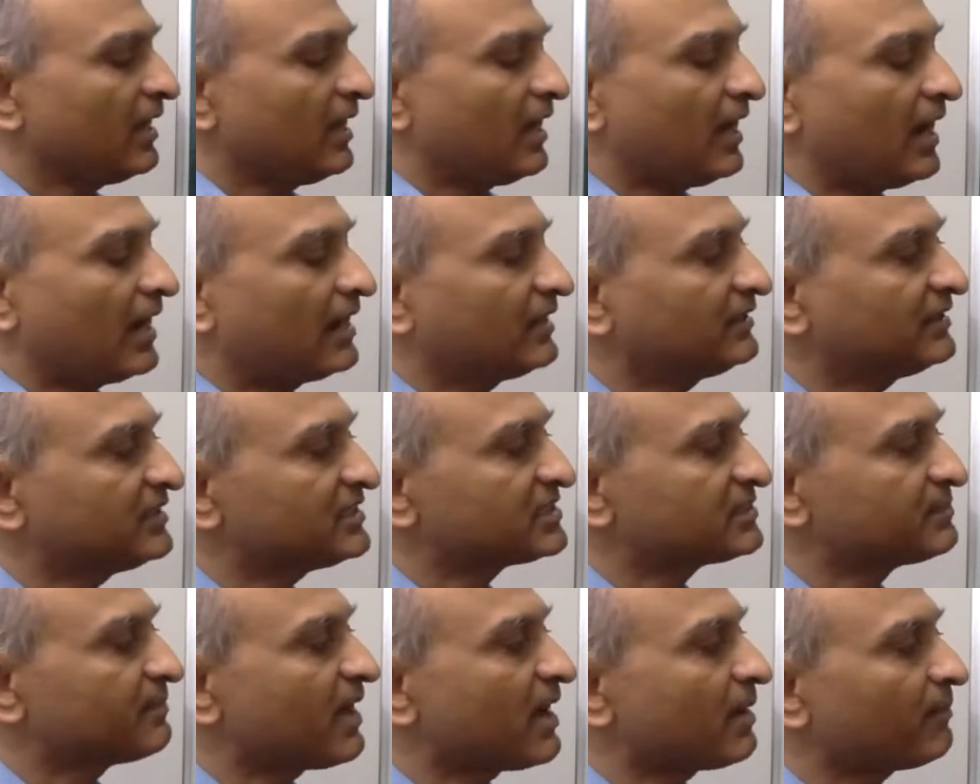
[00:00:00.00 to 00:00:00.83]
and this
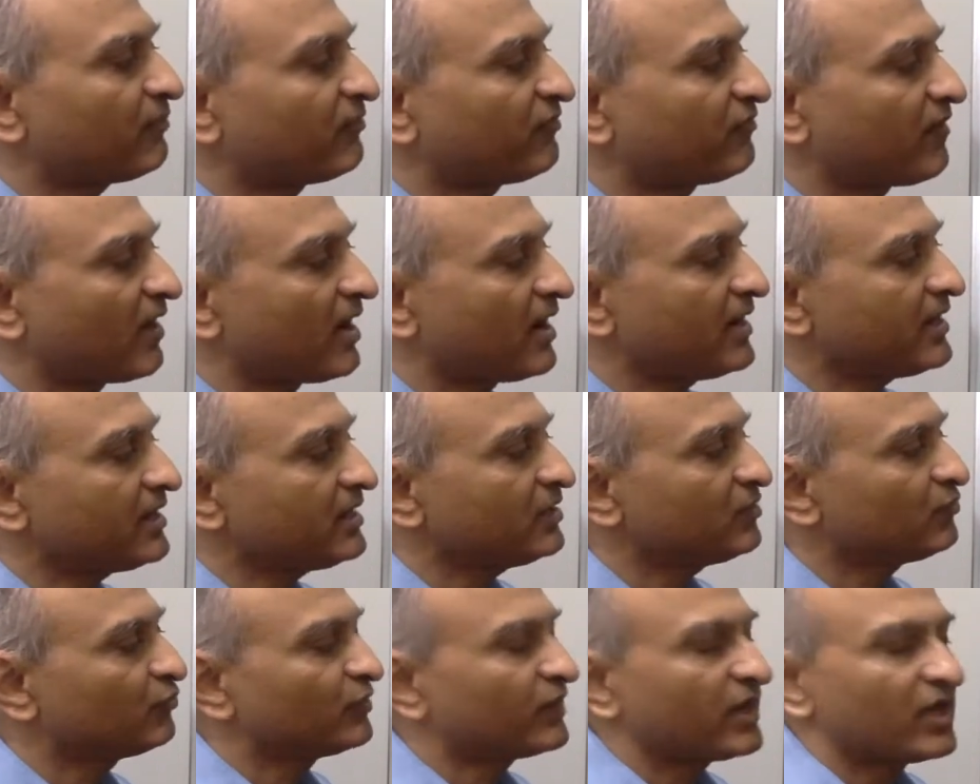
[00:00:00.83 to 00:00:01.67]
map phi
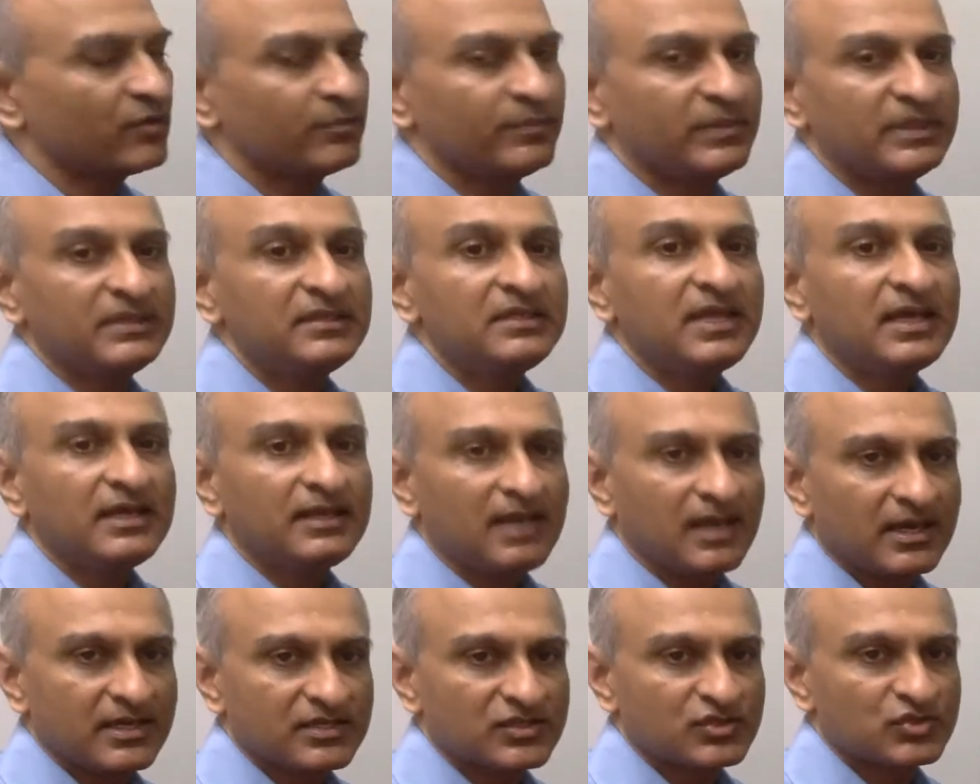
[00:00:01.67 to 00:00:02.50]
would have been an
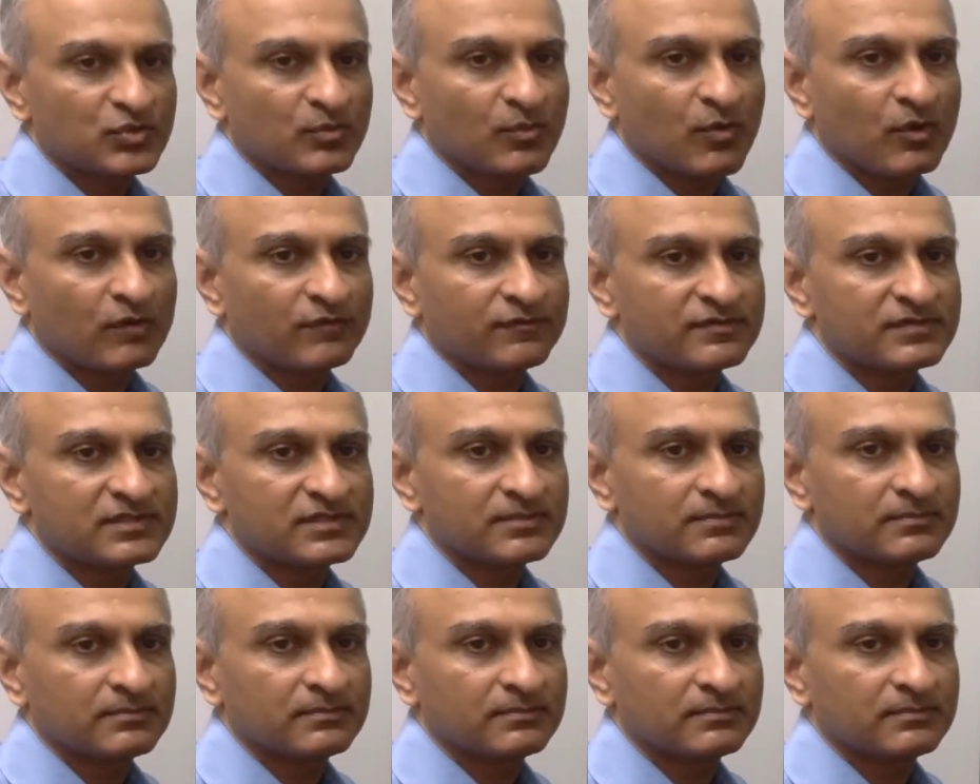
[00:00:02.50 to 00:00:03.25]
isomorphism.